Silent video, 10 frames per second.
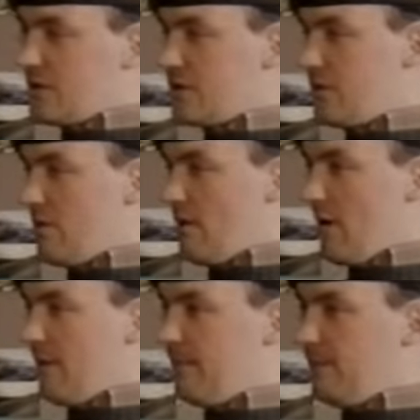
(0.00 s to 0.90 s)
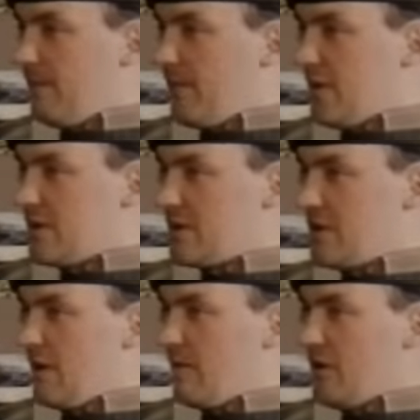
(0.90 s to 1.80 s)
or screw up, because
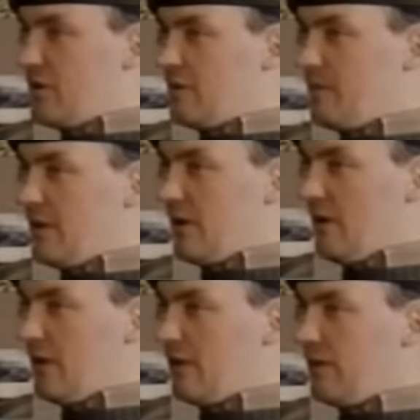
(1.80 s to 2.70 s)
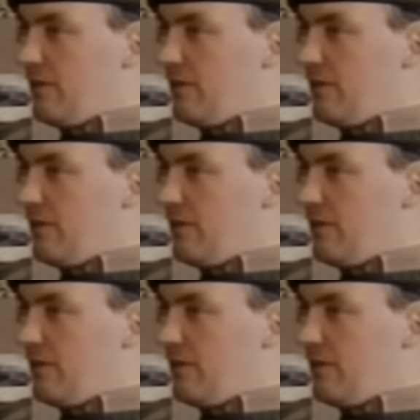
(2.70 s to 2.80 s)
nobody should be tired.